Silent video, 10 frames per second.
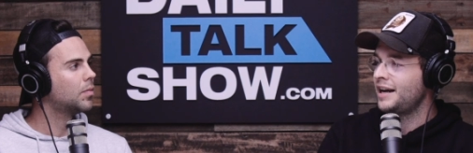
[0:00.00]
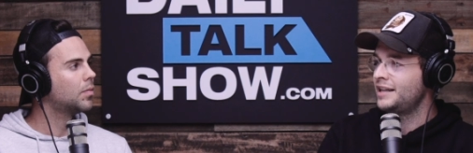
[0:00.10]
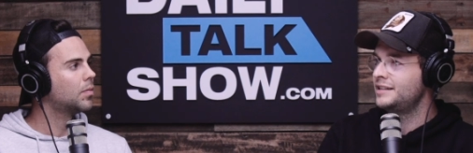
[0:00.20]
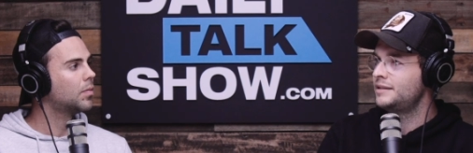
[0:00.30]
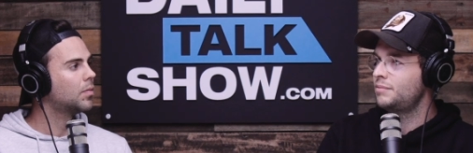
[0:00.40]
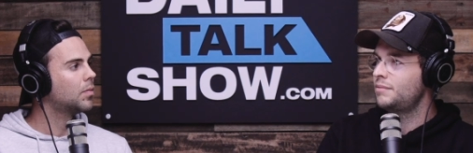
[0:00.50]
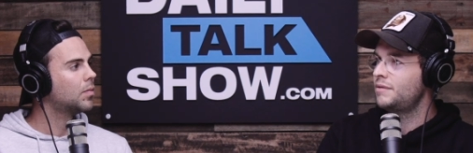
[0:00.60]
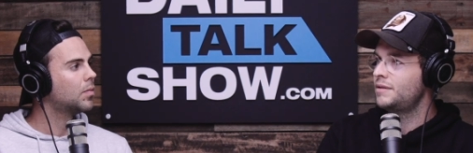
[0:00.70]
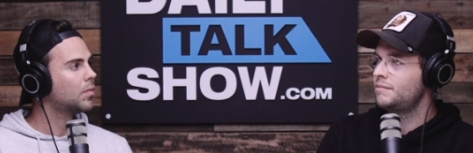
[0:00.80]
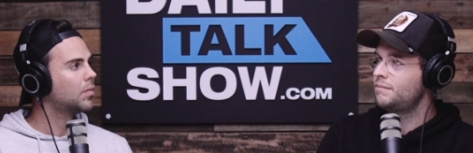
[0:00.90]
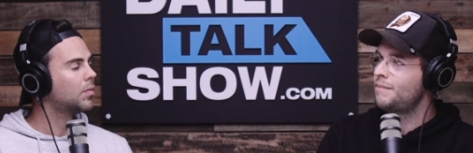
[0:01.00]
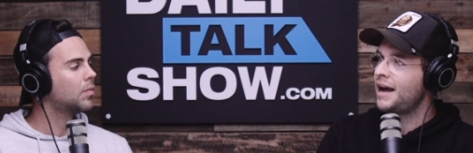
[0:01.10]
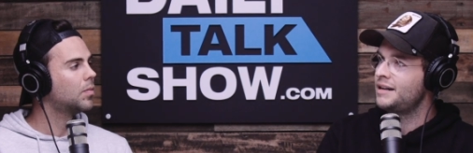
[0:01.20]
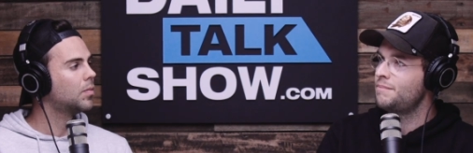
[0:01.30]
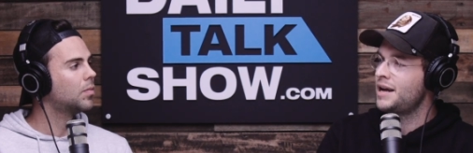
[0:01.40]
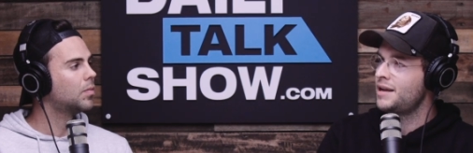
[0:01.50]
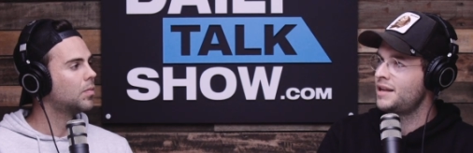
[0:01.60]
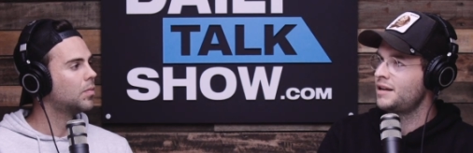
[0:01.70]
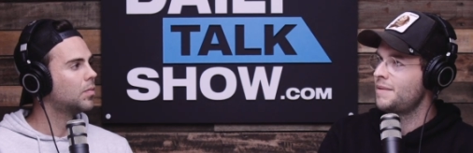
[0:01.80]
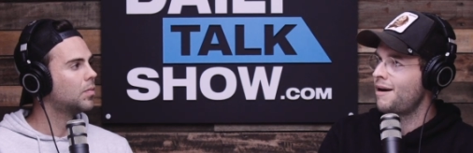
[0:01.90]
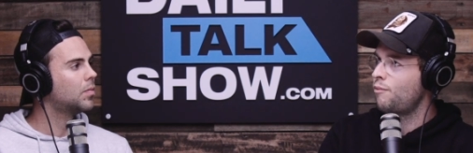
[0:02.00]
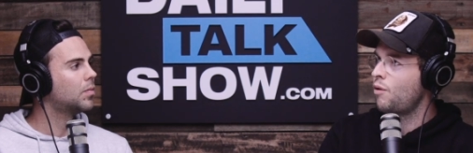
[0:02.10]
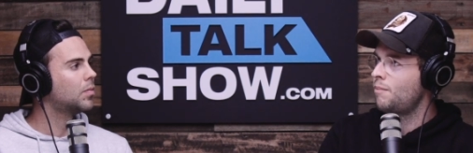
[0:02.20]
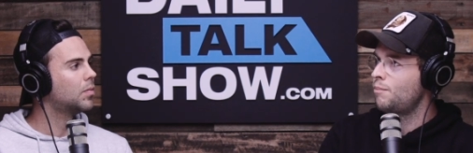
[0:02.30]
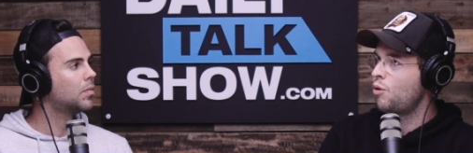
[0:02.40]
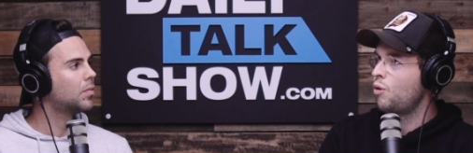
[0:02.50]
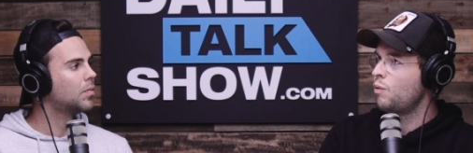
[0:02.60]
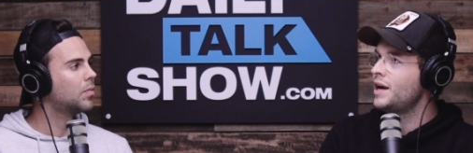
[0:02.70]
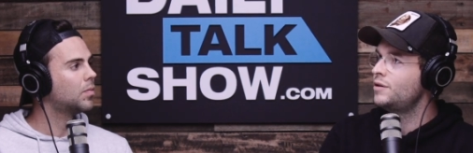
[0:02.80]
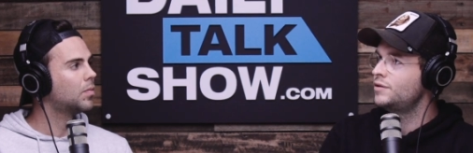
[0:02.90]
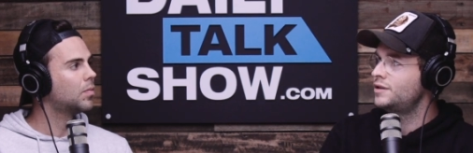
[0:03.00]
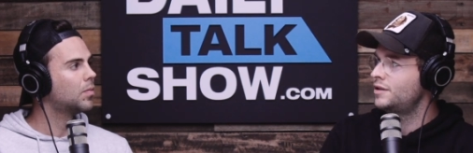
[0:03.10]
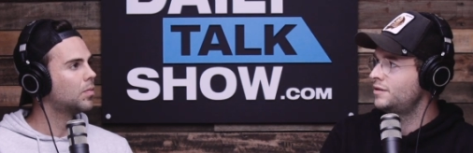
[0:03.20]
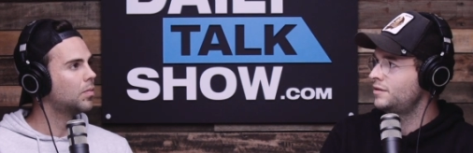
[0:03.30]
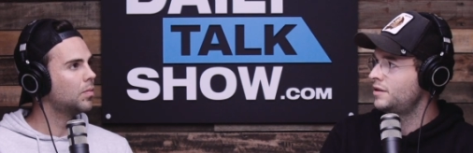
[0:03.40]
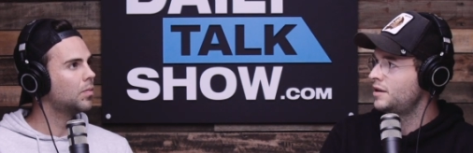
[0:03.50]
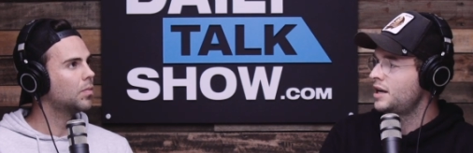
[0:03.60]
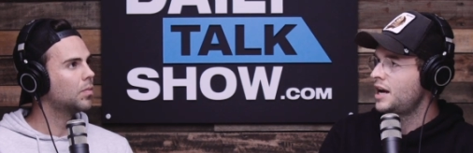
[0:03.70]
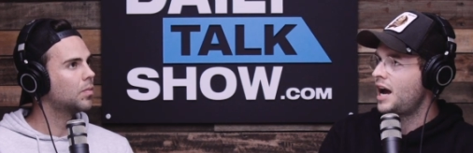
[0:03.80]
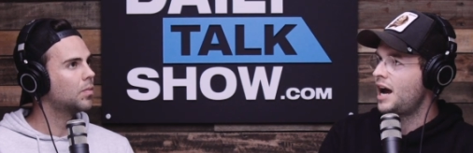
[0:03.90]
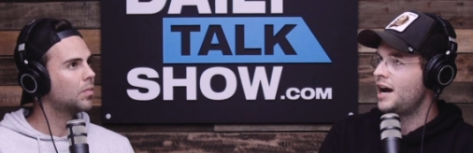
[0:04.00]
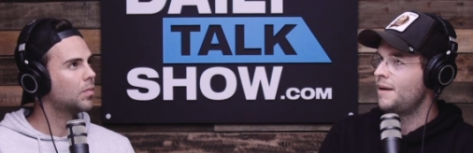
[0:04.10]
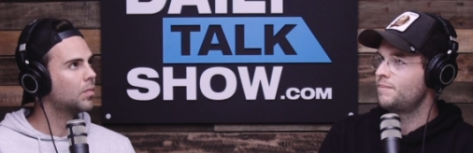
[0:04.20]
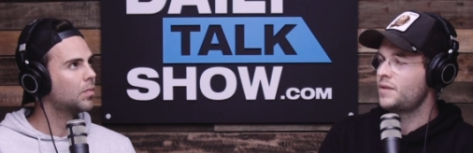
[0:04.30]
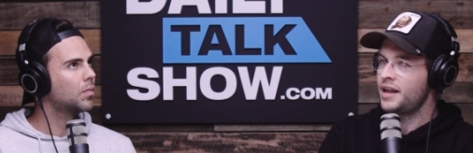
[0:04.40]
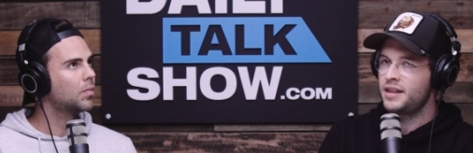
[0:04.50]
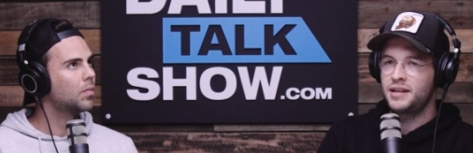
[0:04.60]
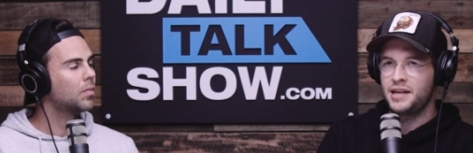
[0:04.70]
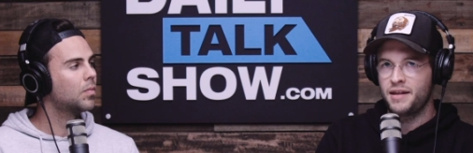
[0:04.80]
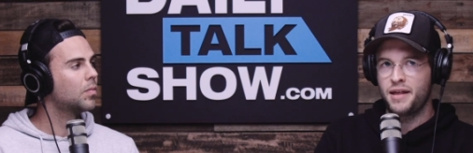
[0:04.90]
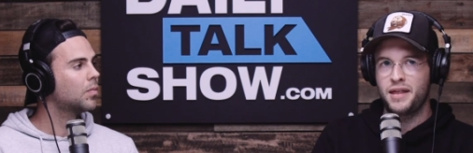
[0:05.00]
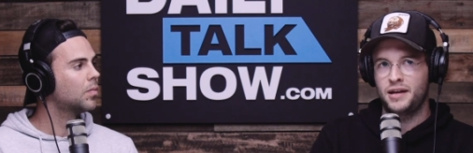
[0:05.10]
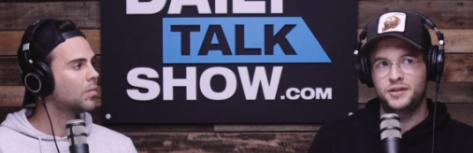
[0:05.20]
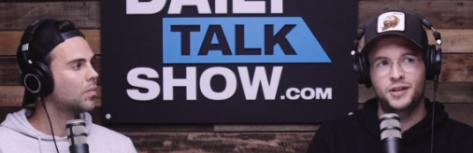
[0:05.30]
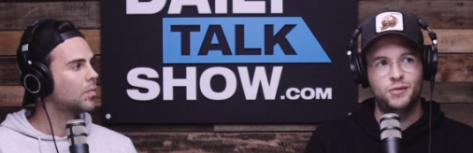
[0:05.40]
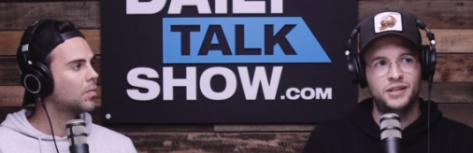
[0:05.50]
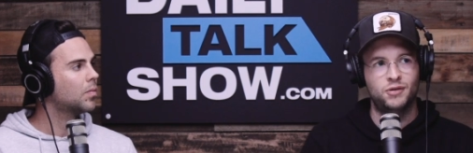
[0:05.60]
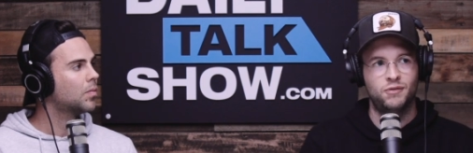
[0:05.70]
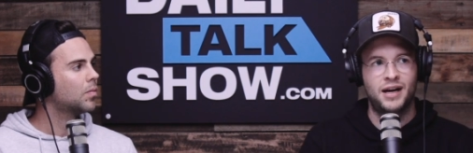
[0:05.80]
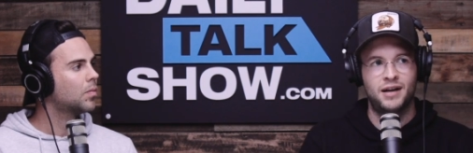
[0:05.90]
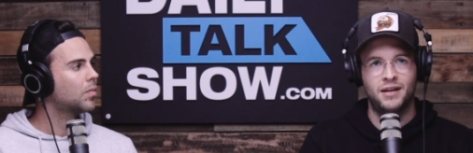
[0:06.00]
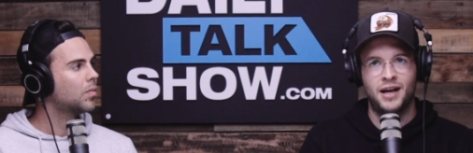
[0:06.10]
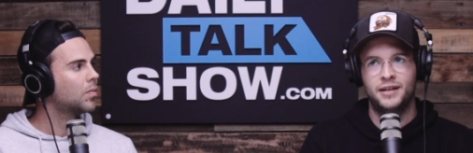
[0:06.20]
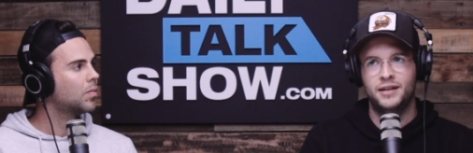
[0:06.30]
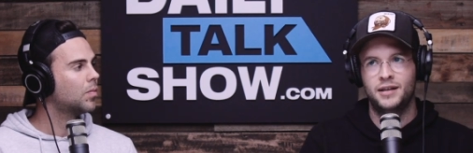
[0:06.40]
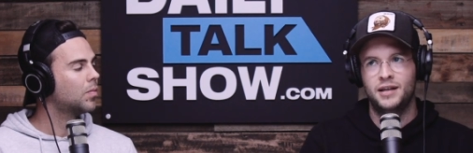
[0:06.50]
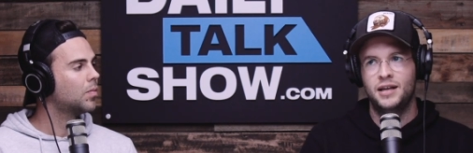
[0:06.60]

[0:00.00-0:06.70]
Speaker 1: that has made me think about what more we could do. I think the other thing too is around like